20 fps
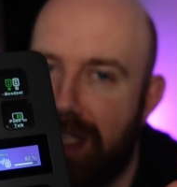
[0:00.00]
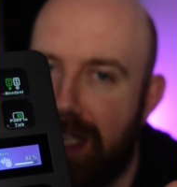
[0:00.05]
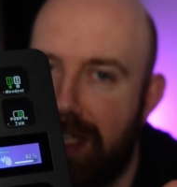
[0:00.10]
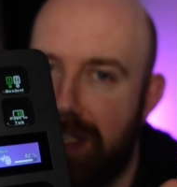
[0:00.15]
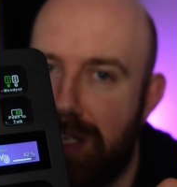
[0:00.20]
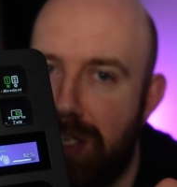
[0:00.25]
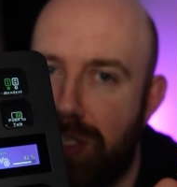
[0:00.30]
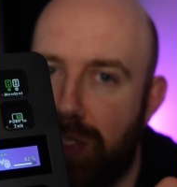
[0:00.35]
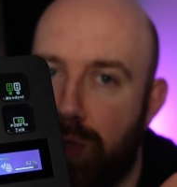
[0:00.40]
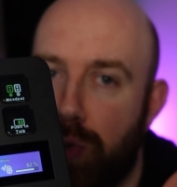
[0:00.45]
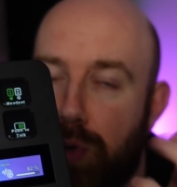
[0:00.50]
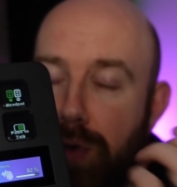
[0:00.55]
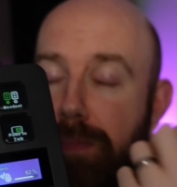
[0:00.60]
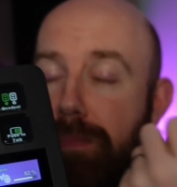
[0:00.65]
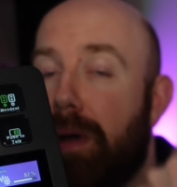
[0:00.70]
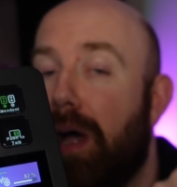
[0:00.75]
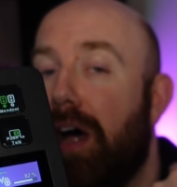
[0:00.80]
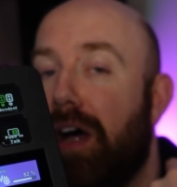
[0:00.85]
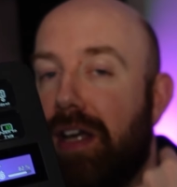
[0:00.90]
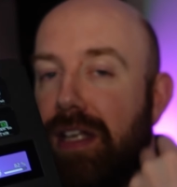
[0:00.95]
hear Discord,
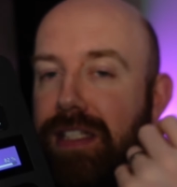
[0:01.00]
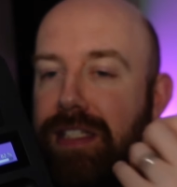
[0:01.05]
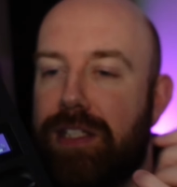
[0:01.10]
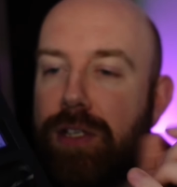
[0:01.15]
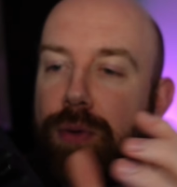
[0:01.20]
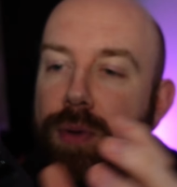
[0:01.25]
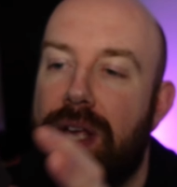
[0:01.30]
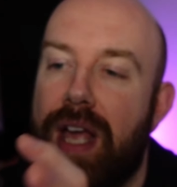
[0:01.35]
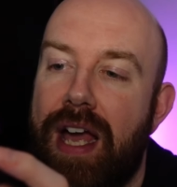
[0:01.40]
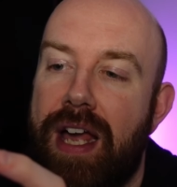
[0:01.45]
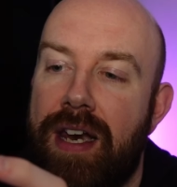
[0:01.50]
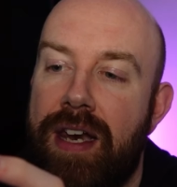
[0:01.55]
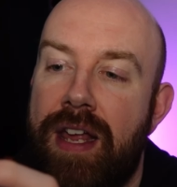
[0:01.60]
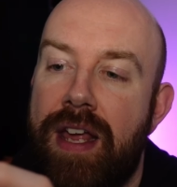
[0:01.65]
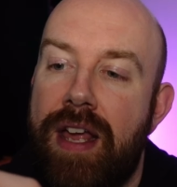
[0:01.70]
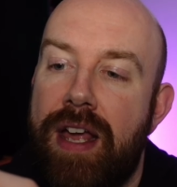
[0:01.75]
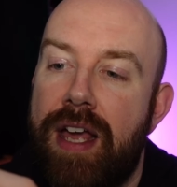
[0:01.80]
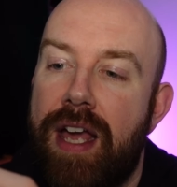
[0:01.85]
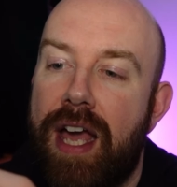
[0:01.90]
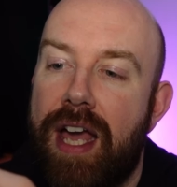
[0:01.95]
but I still can.
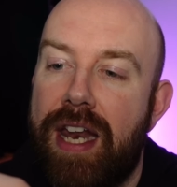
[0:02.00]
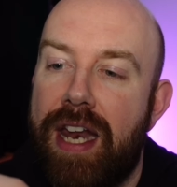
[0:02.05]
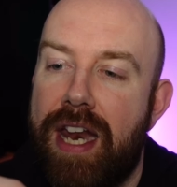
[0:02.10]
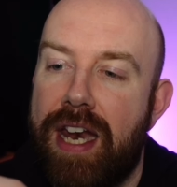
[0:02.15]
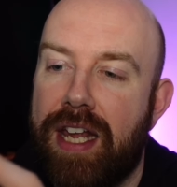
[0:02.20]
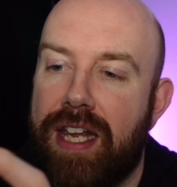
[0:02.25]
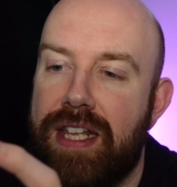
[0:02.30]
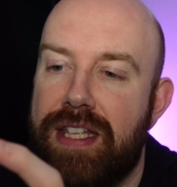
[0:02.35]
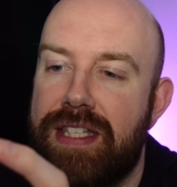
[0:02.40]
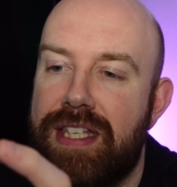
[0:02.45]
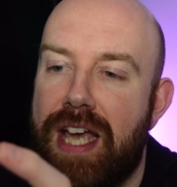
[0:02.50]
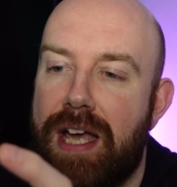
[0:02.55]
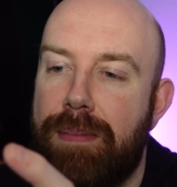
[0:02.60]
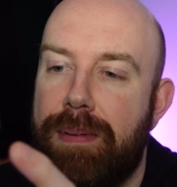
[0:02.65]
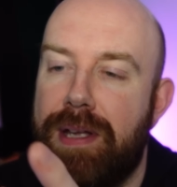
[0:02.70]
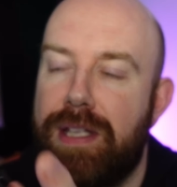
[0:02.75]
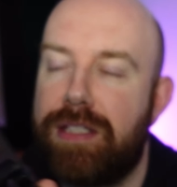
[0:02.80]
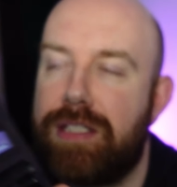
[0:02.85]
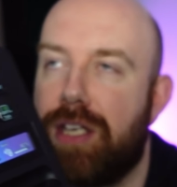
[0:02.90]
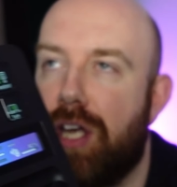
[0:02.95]
And then I can tap
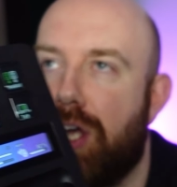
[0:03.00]
it to